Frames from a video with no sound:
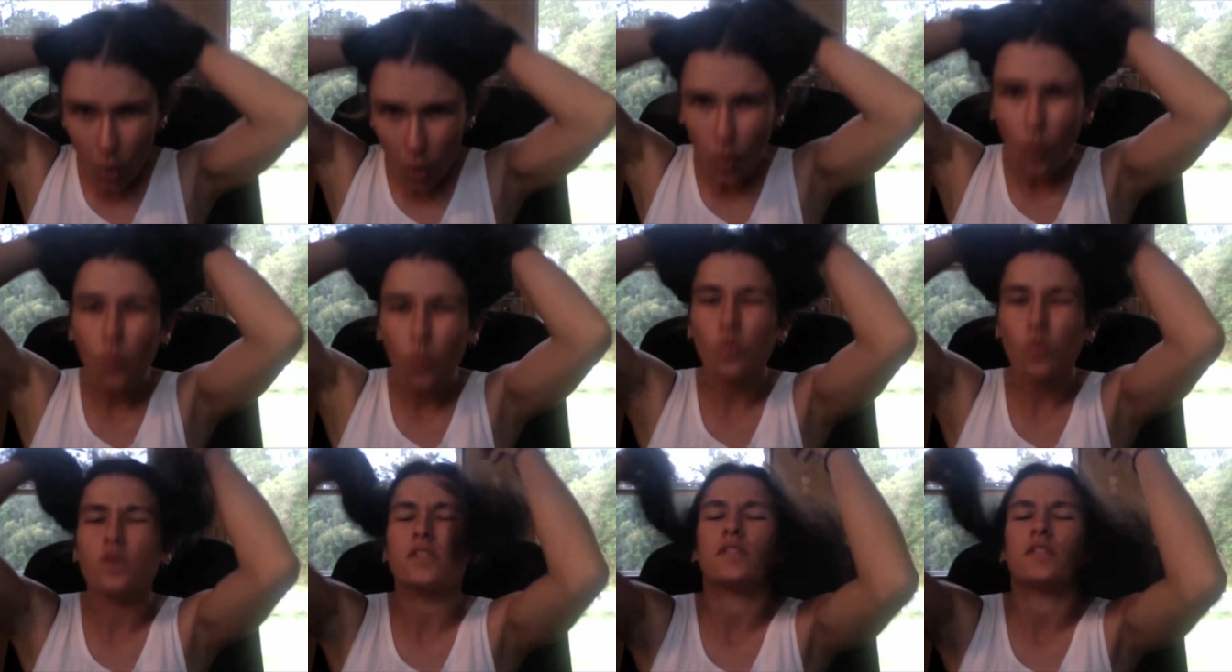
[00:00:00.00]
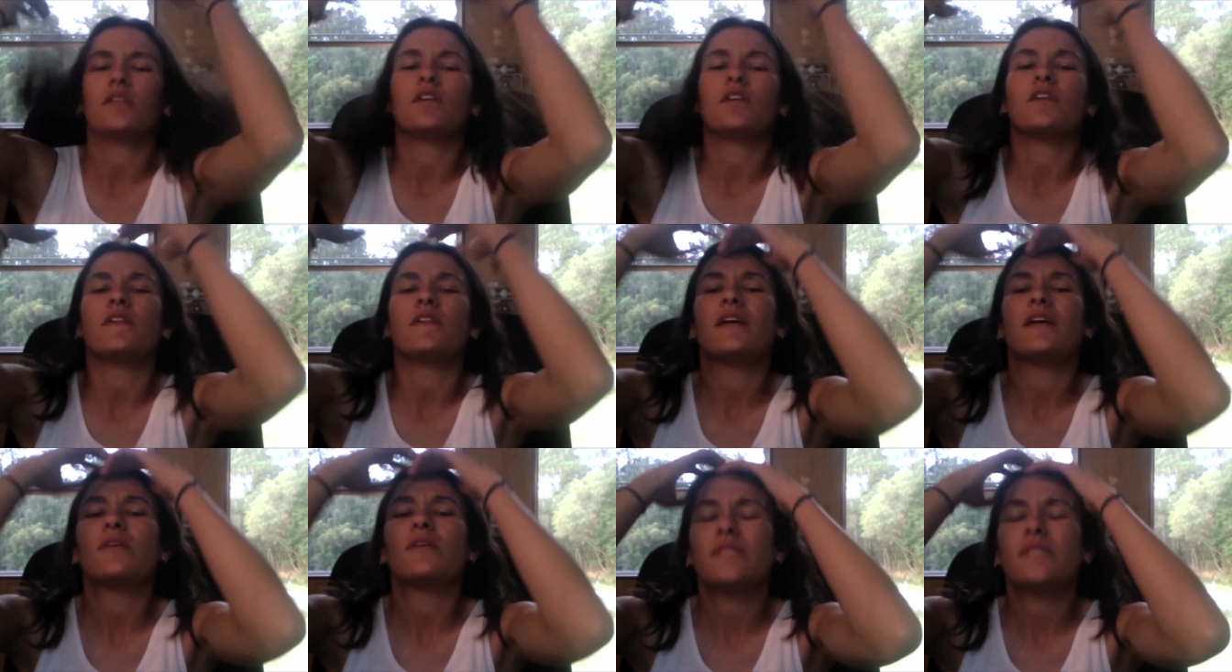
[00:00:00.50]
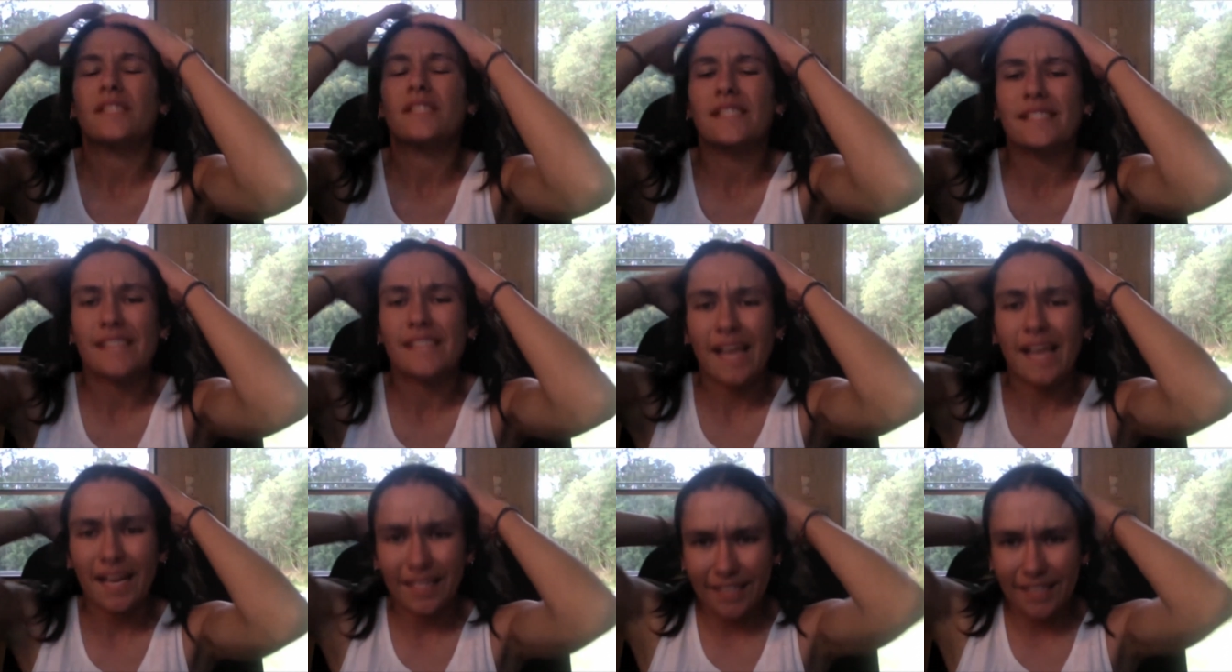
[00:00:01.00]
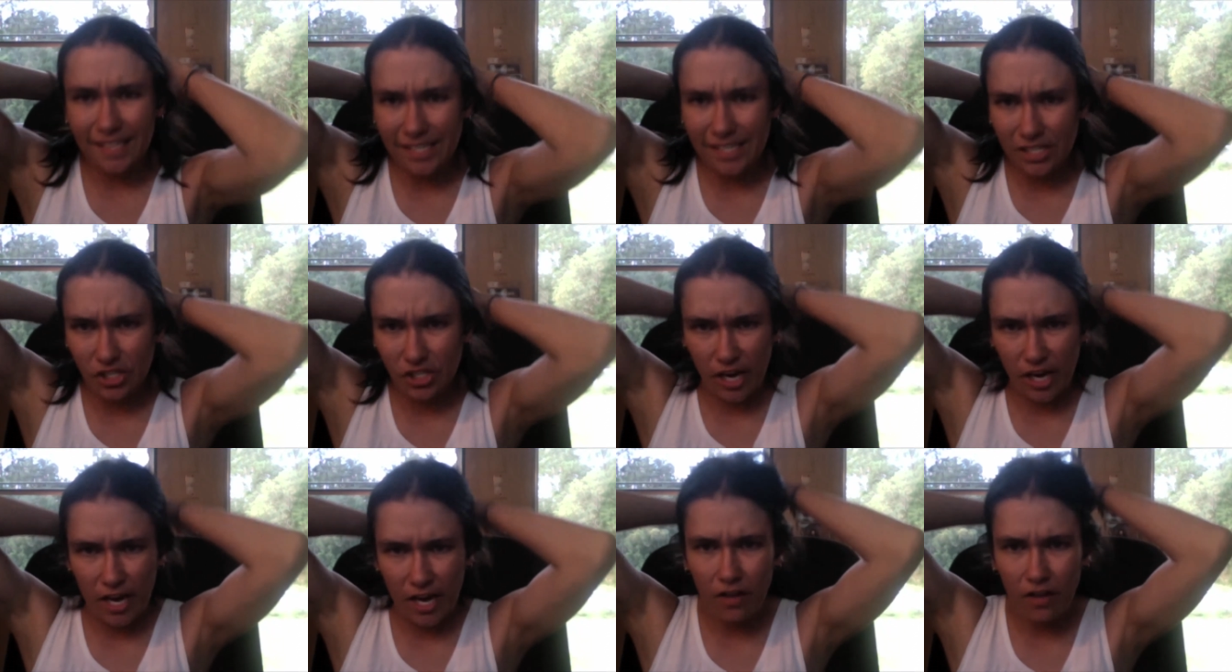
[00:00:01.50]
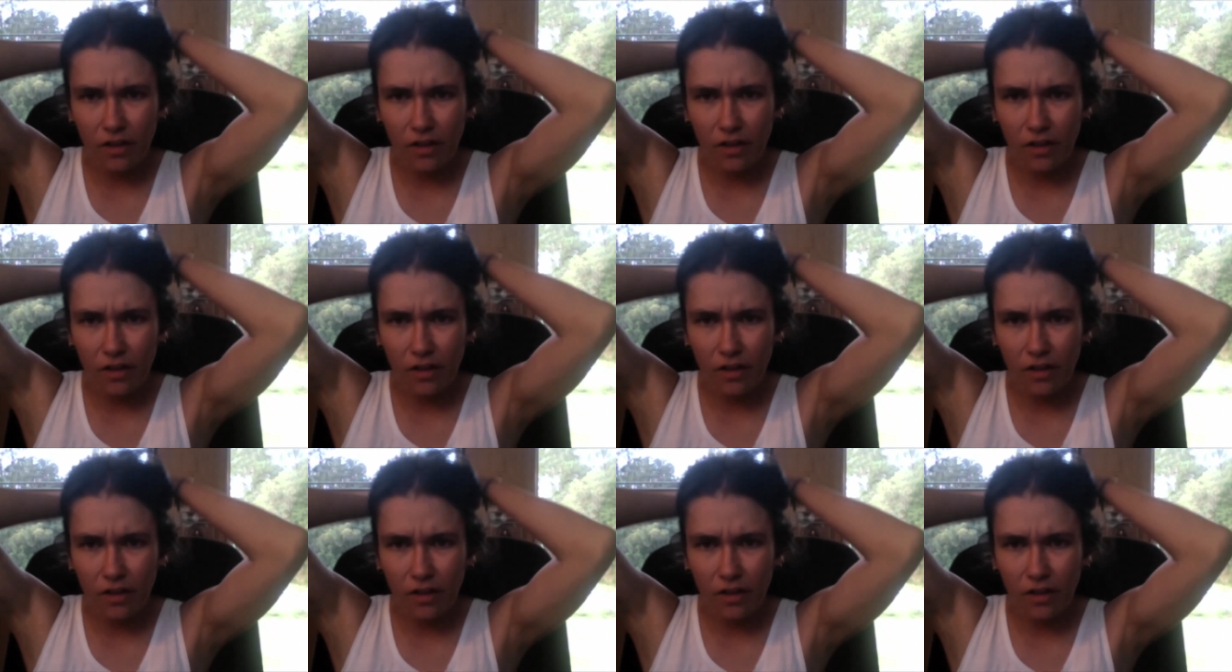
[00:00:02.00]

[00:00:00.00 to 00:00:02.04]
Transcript: it wasn't. I don't think it was exactly jail.